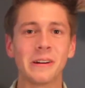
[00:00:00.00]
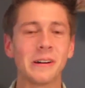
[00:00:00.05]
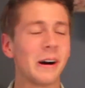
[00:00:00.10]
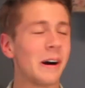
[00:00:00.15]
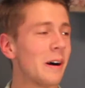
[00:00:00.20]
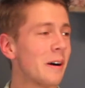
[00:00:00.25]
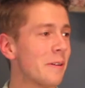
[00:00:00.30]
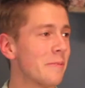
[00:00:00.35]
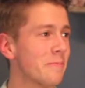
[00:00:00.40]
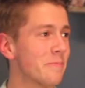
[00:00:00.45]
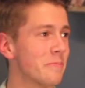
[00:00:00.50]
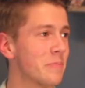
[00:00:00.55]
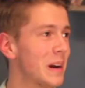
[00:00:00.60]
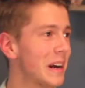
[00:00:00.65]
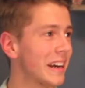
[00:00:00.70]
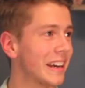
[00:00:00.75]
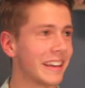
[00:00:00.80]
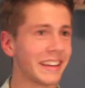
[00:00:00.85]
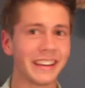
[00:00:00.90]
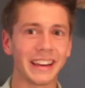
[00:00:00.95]
Um,
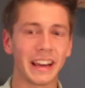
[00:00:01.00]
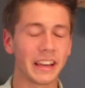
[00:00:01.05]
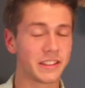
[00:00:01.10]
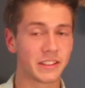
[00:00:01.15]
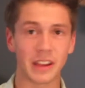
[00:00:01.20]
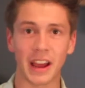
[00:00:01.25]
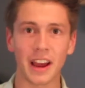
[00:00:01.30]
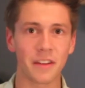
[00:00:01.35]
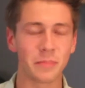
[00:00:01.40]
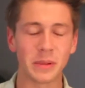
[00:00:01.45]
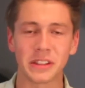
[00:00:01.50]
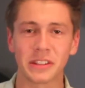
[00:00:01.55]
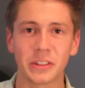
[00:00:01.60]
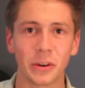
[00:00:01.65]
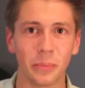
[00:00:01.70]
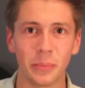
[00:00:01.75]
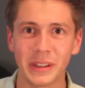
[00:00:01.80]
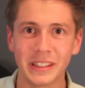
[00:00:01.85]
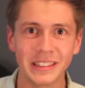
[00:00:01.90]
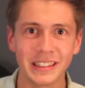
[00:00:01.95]
but it's, I've been
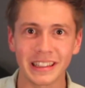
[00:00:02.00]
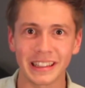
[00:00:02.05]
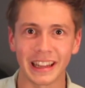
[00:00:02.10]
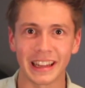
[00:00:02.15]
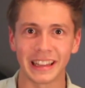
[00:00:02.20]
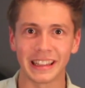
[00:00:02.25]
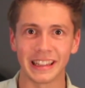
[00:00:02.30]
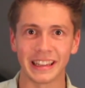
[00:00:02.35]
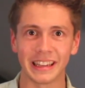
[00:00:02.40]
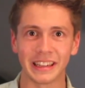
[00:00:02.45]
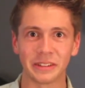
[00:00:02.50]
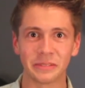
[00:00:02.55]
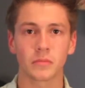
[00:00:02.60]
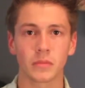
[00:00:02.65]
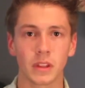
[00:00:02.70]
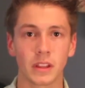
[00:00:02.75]
so busy lately.